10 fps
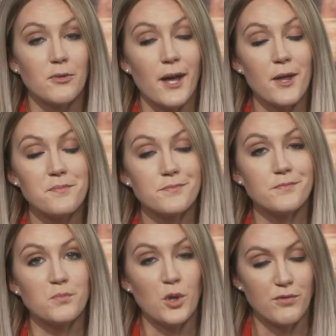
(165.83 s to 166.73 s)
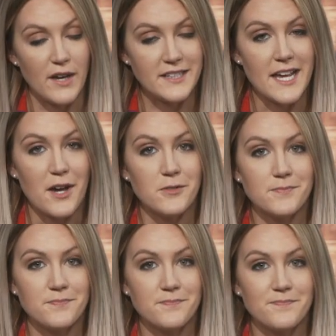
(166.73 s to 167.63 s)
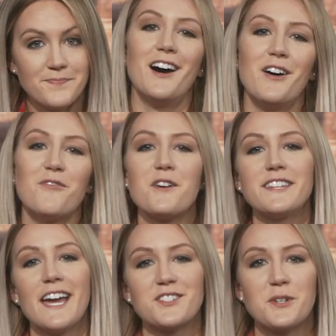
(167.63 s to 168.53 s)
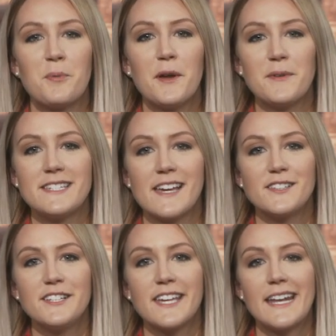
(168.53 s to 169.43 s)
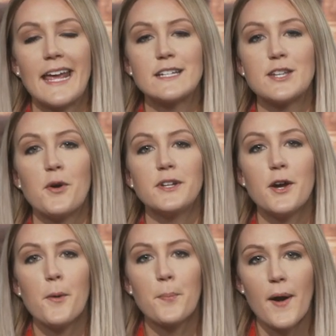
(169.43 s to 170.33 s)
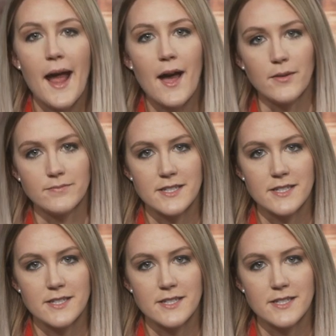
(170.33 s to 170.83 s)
Well, we'll find out. For the extra point, we take a look at Antonio Brown.